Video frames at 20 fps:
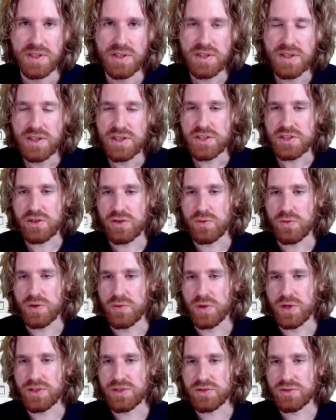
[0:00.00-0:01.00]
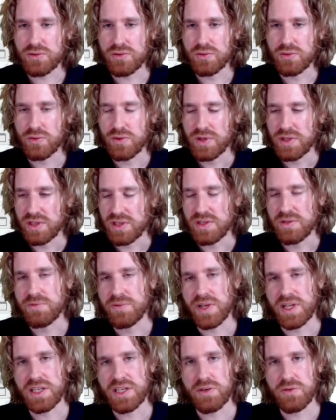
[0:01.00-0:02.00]
So we want to
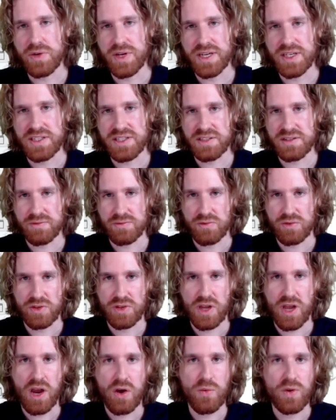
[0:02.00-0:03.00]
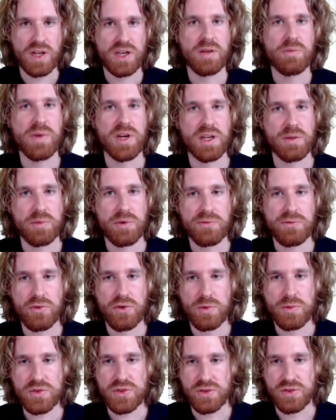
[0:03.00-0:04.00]
evaluate how well our model
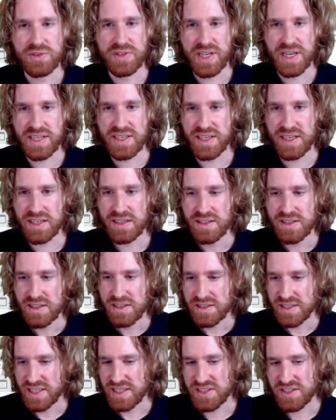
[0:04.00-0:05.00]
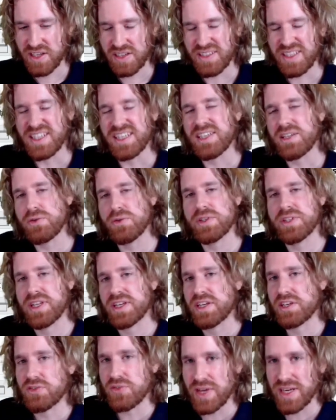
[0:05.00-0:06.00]
performs on data that is not included in
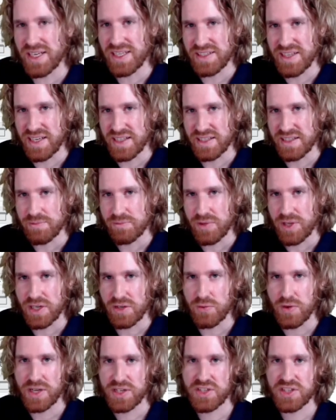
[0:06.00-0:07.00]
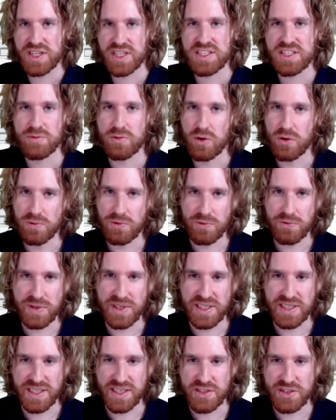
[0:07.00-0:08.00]
the training data. Otherwise you get some
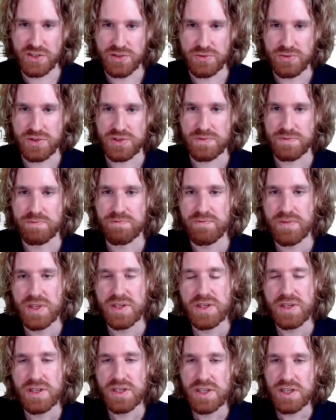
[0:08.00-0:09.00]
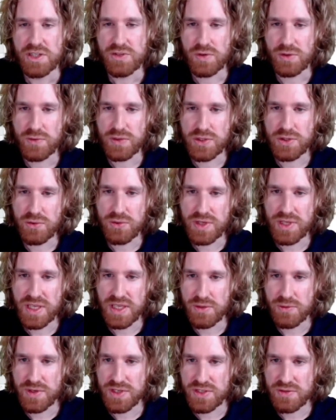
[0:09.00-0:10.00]
overfitting issues. So what we do
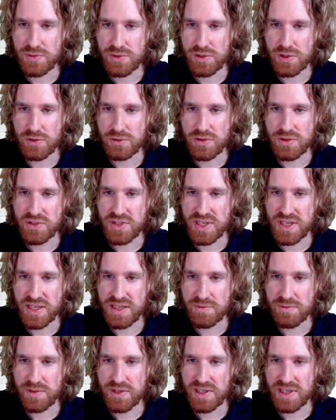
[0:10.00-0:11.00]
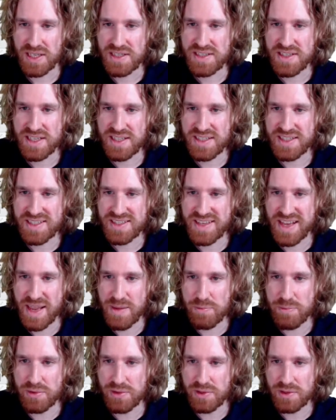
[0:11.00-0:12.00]
here is we're going to say, let's take a
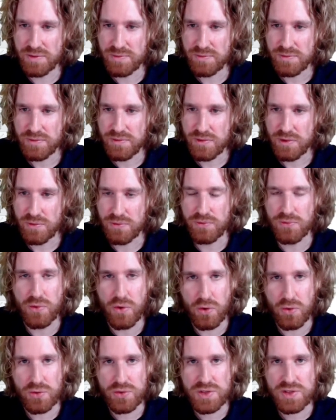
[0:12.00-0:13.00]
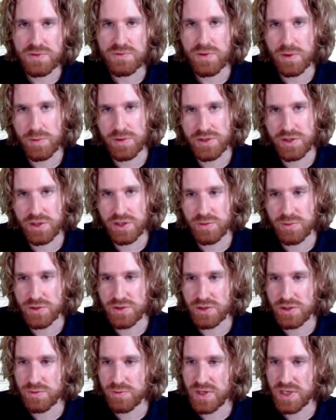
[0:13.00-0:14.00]
sample of rows from a document
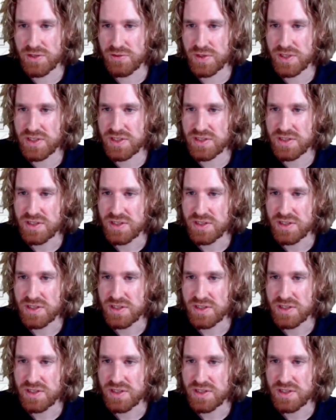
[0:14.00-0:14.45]
term matrix